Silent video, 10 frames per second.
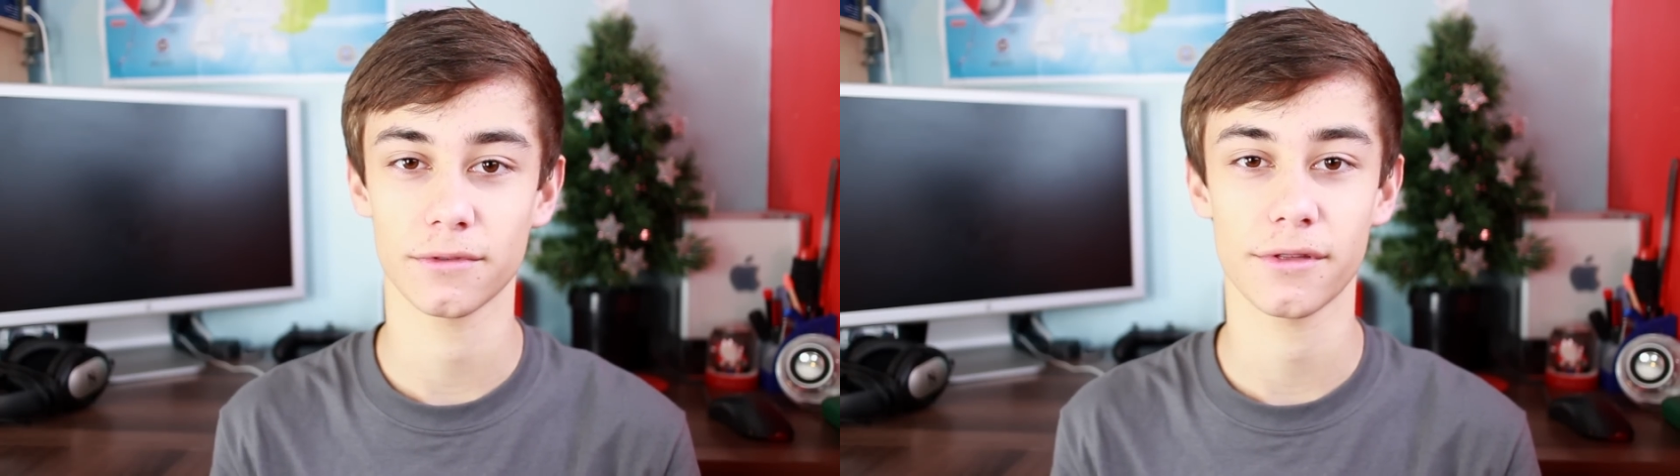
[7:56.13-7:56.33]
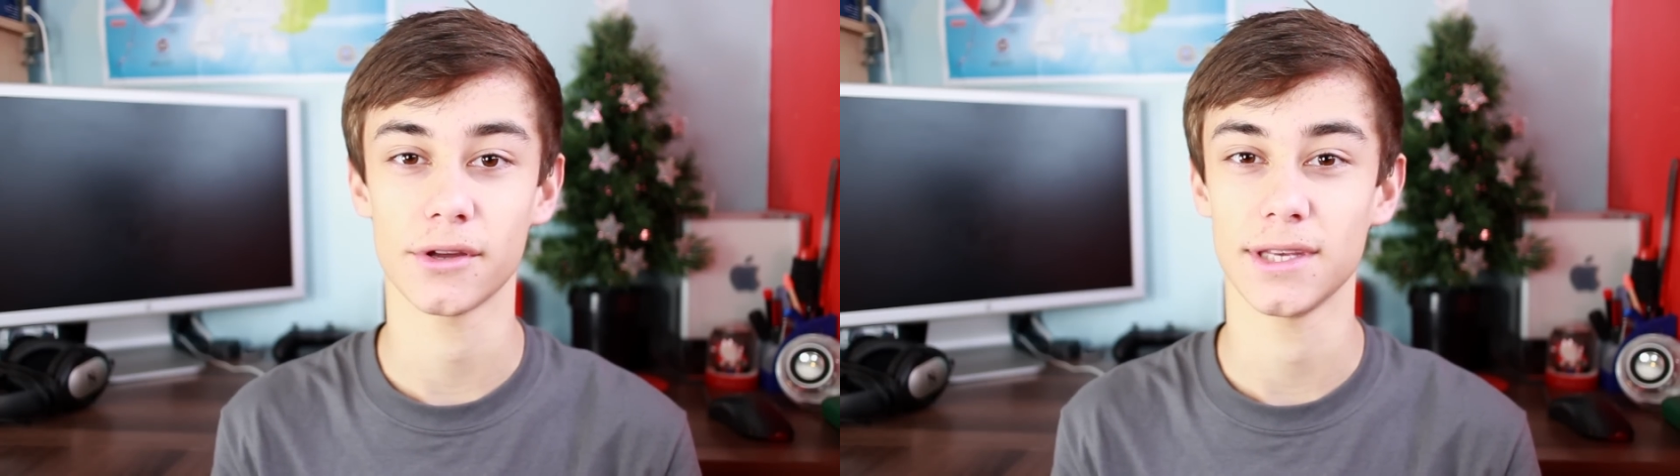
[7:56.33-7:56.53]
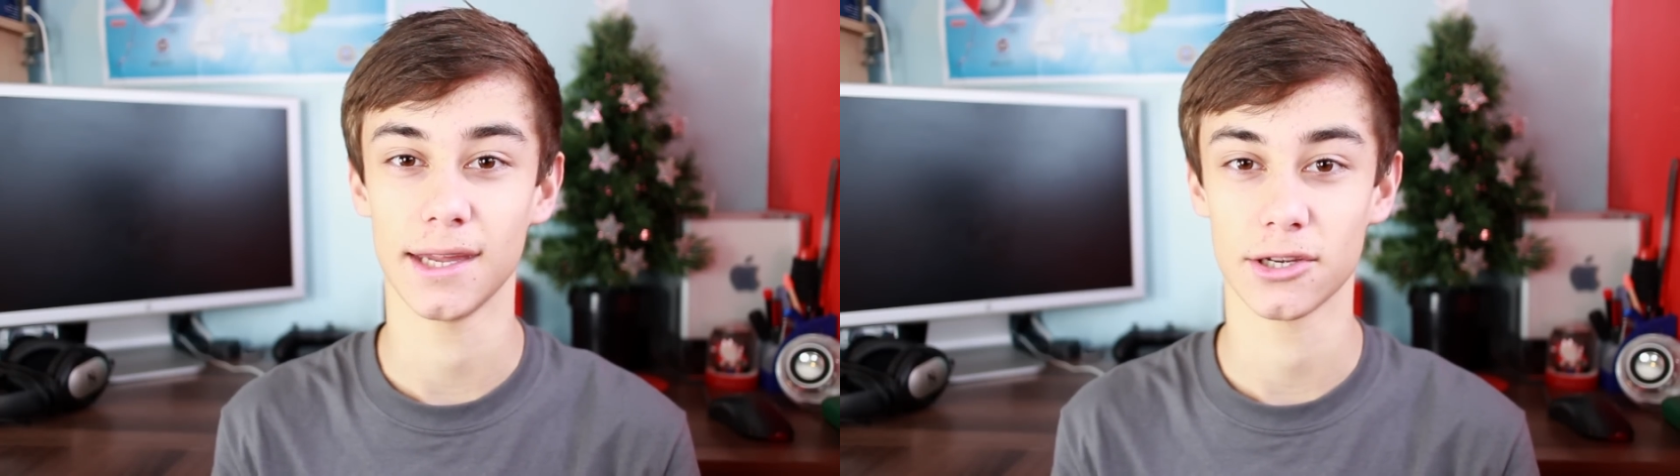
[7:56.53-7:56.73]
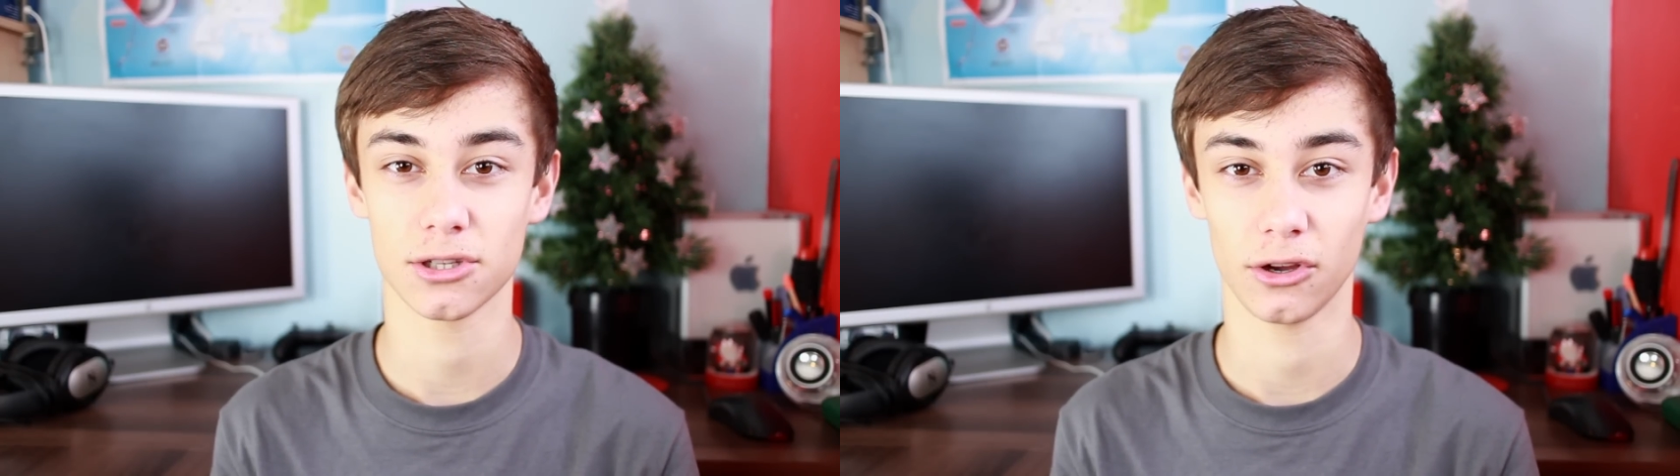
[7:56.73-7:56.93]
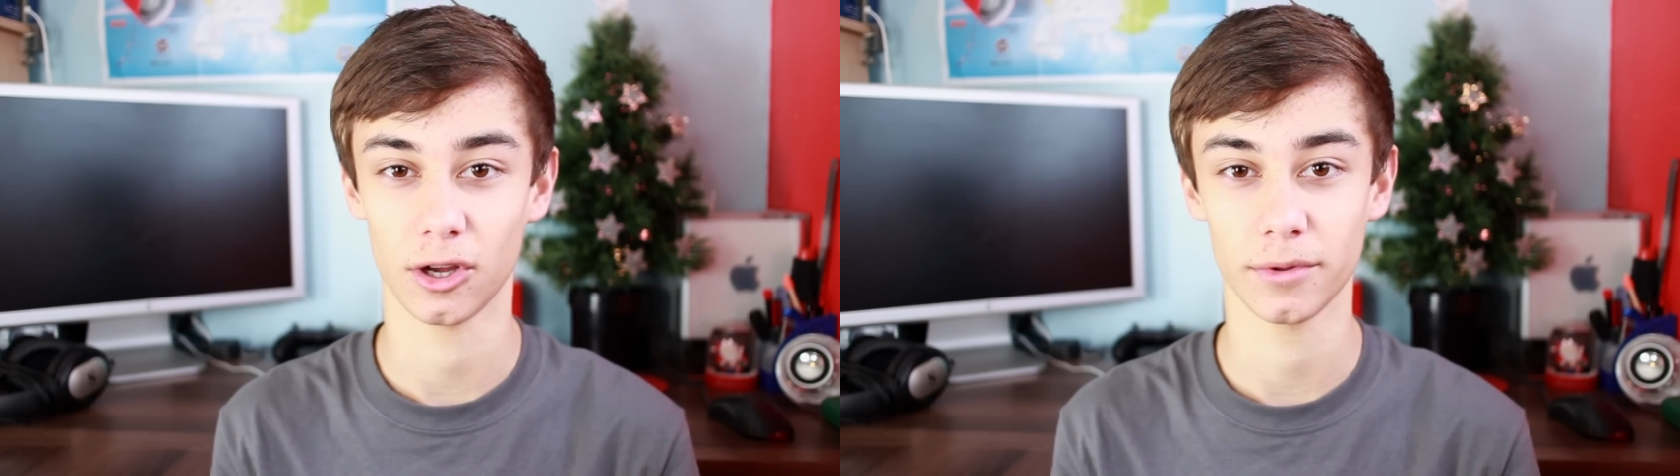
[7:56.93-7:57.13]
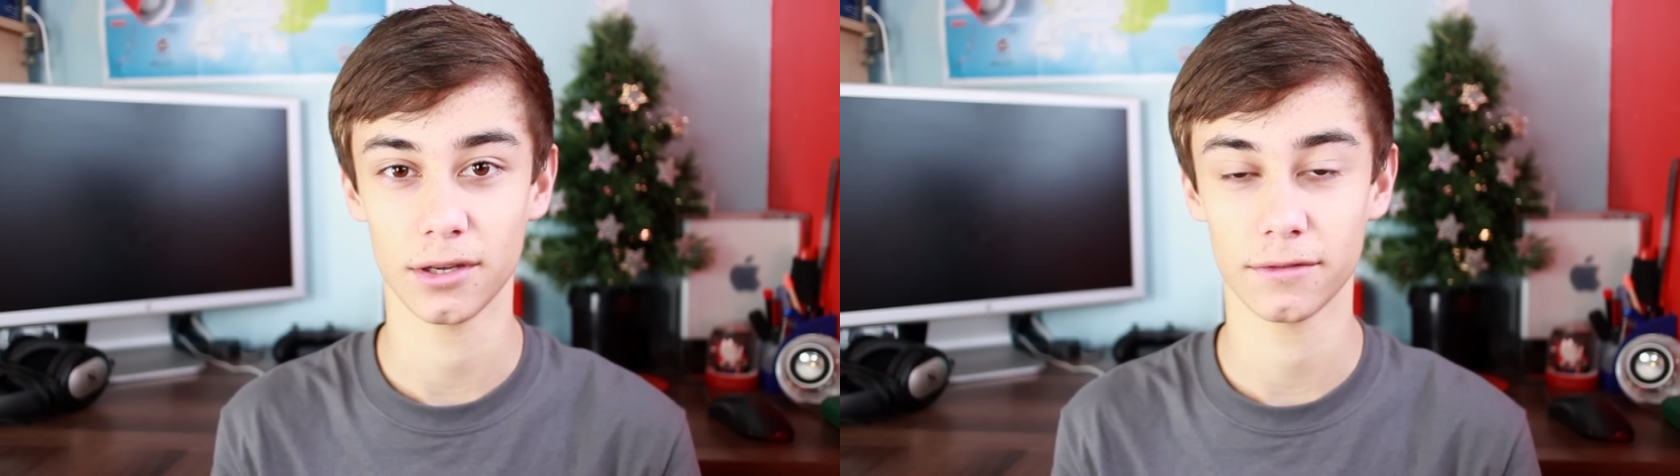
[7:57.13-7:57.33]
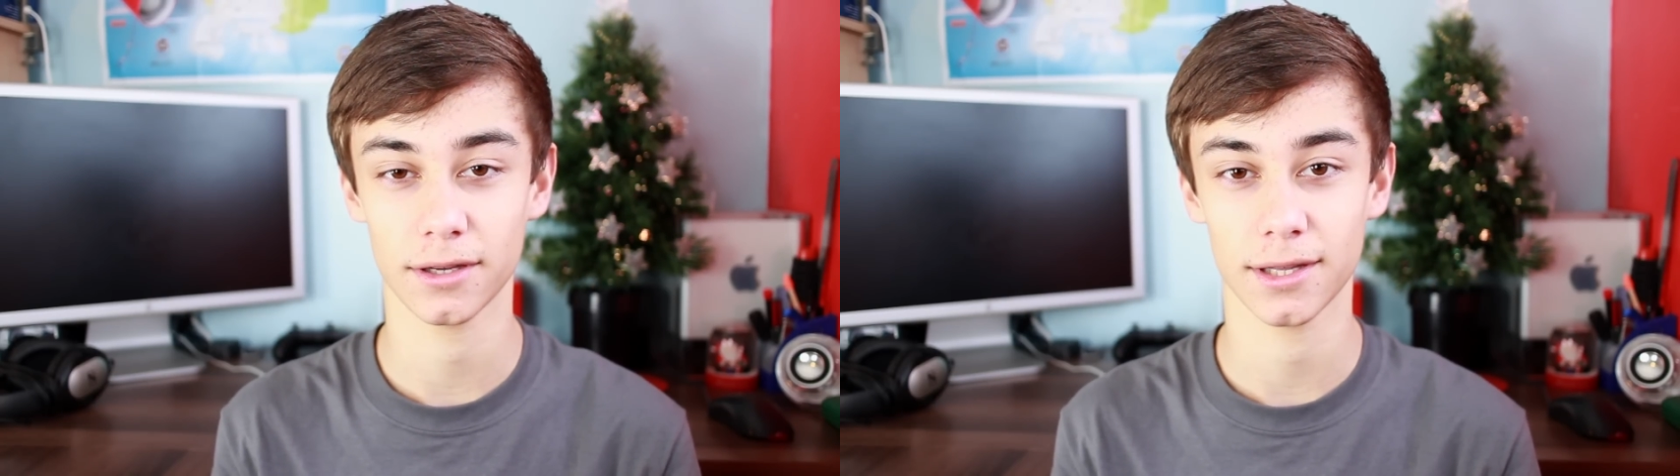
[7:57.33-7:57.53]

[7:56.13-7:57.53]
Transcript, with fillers: 13 inch long, I believe it,